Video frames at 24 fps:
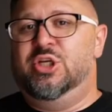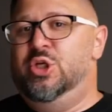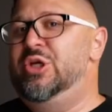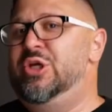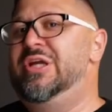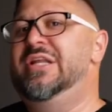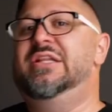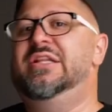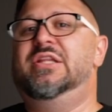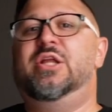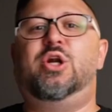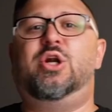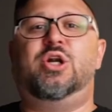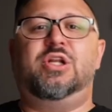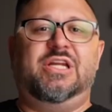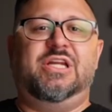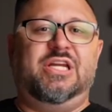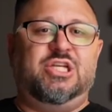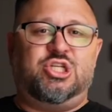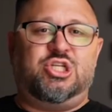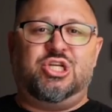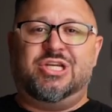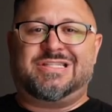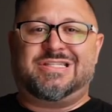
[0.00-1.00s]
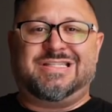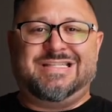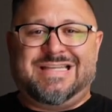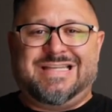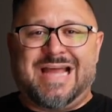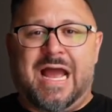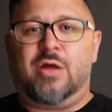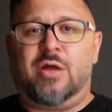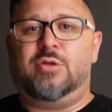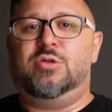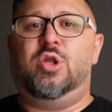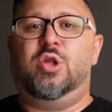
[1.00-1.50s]
You can literally just
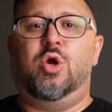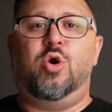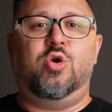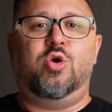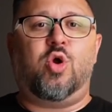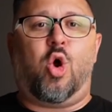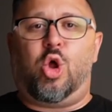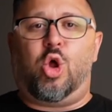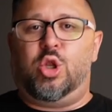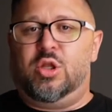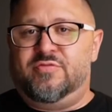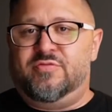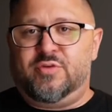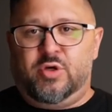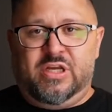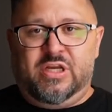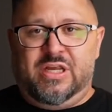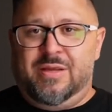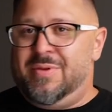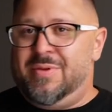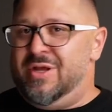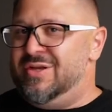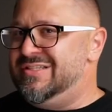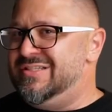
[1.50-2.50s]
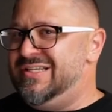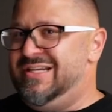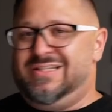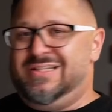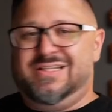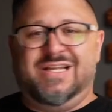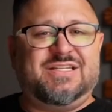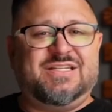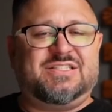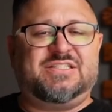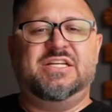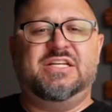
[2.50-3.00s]
download all of your emails in a
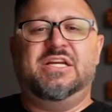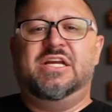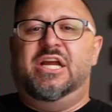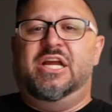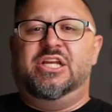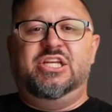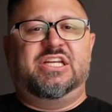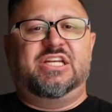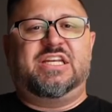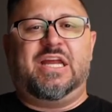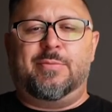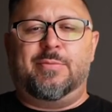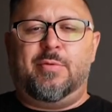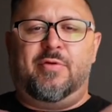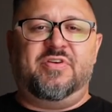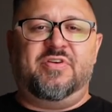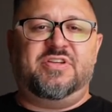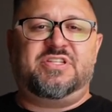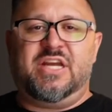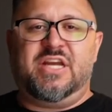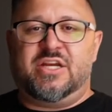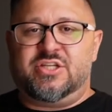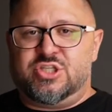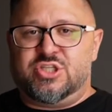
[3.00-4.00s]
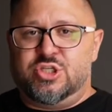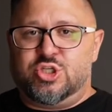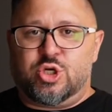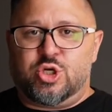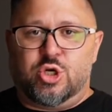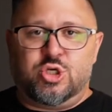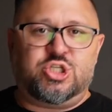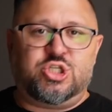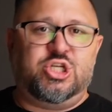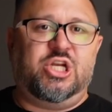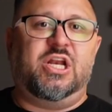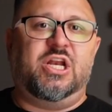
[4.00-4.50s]
list and you can take them over to Text in
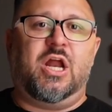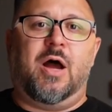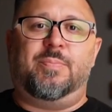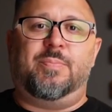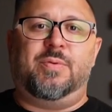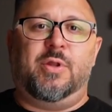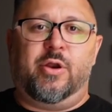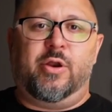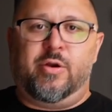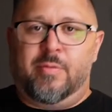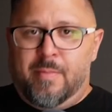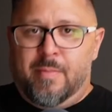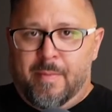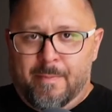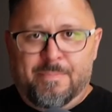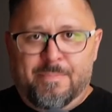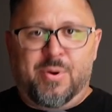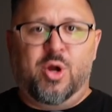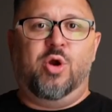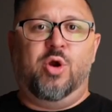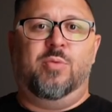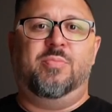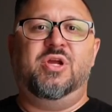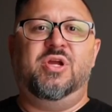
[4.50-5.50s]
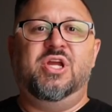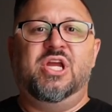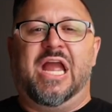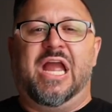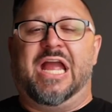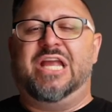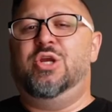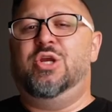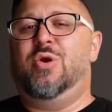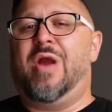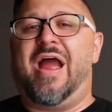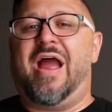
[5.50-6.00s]
Church, you can upload them, boom,
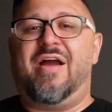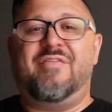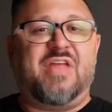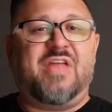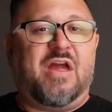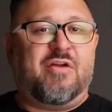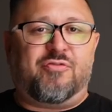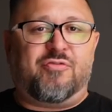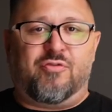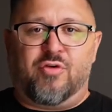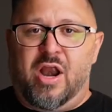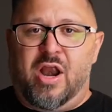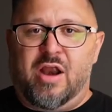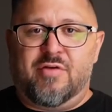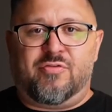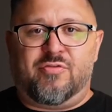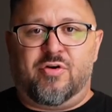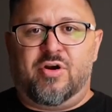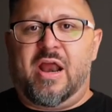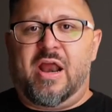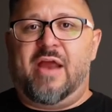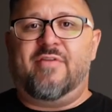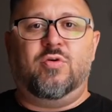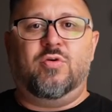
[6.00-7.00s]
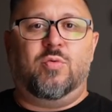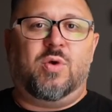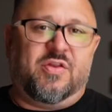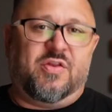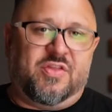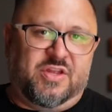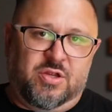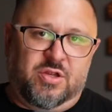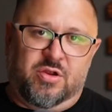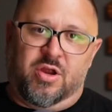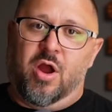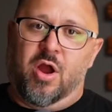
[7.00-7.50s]
and you have that forever everywhere
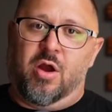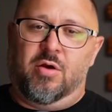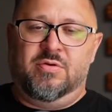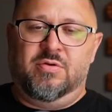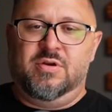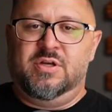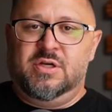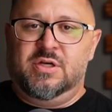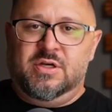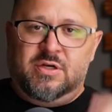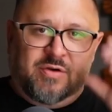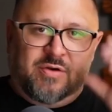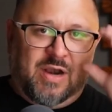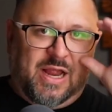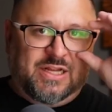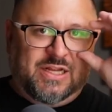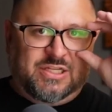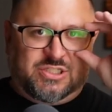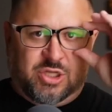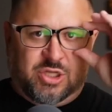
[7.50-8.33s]
that you go, right?